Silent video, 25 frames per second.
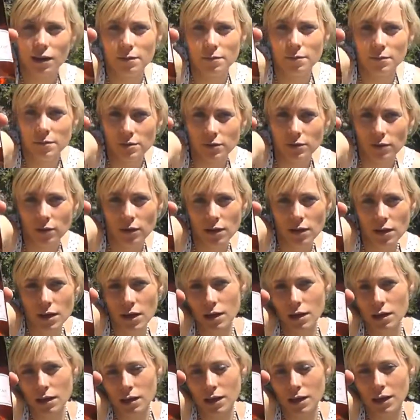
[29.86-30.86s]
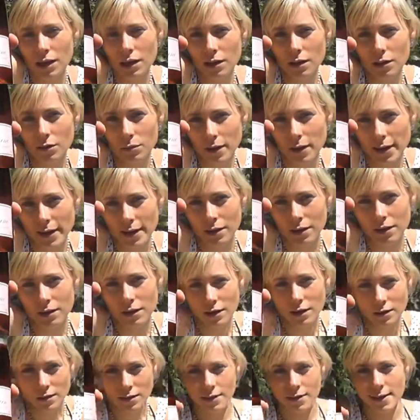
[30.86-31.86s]
It's got quite a
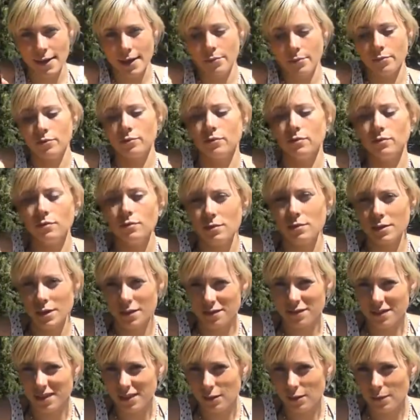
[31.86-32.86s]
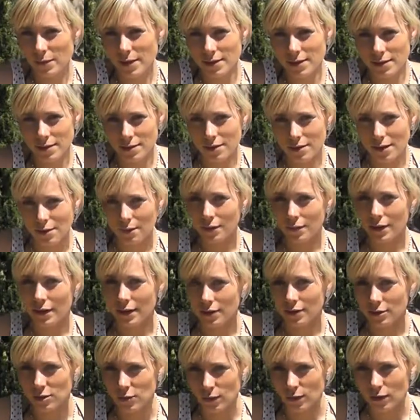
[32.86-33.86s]
classy label, definitely compared to some
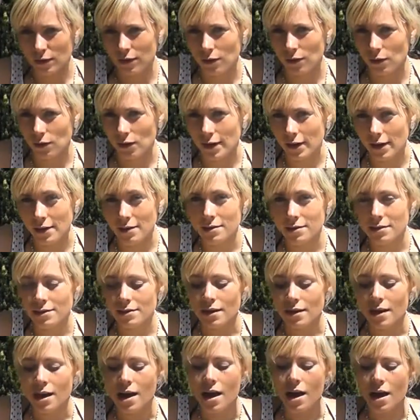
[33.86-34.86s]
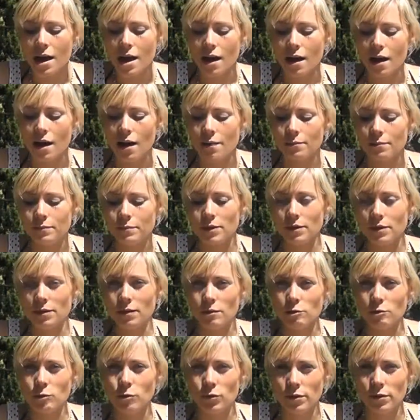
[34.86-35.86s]
English sparkling wines. So
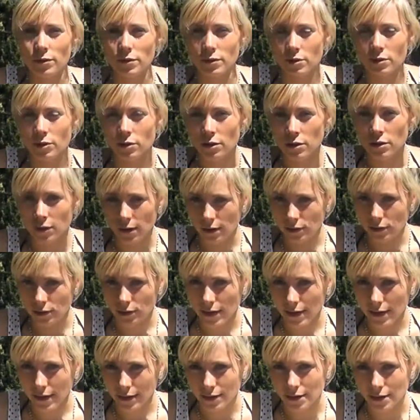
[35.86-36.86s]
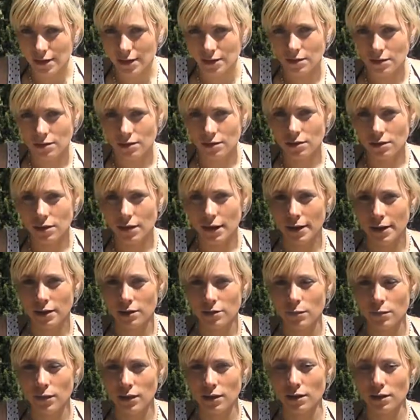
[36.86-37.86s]
Gusbourne's 200 hectares in
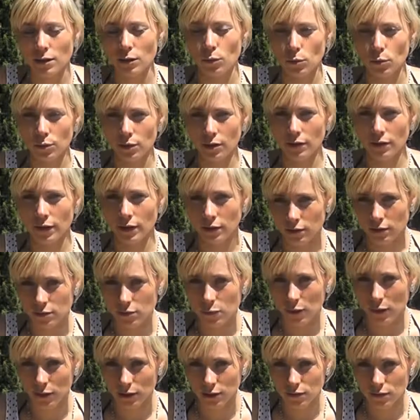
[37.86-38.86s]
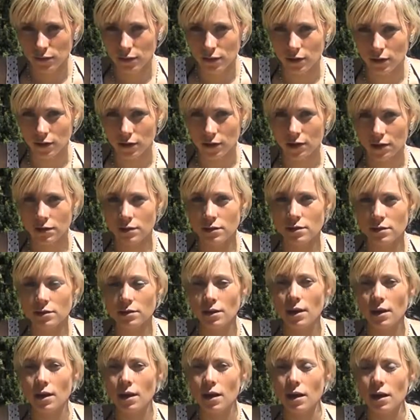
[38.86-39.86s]
size, making it one of England's biggest vineyards.
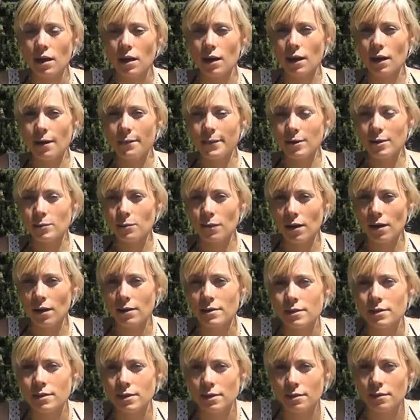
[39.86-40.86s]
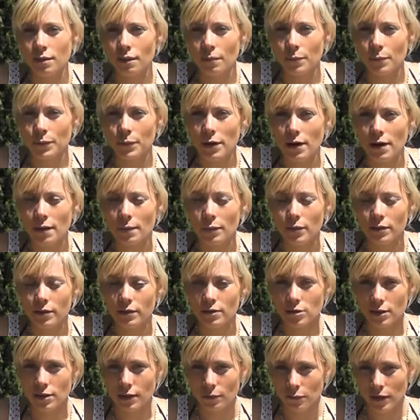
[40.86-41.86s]
It's planted up with
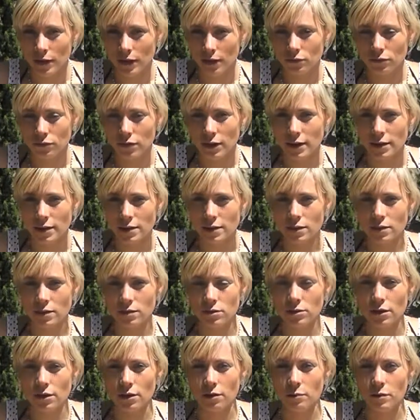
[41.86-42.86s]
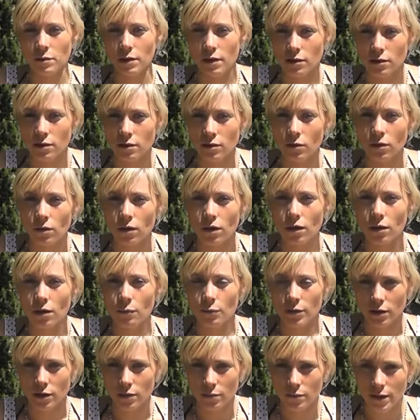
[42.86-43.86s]
the champagne varieties, so Pinot Noir,
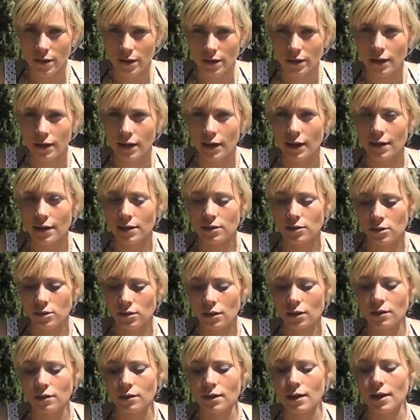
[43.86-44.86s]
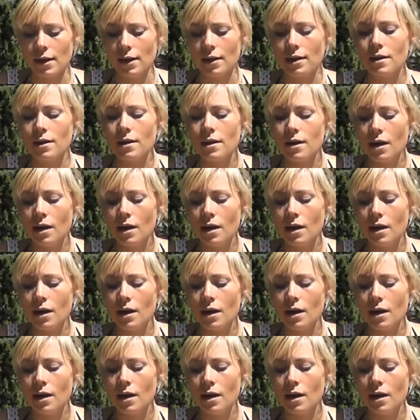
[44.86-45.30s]
Pinot Meunier and Chardonnay.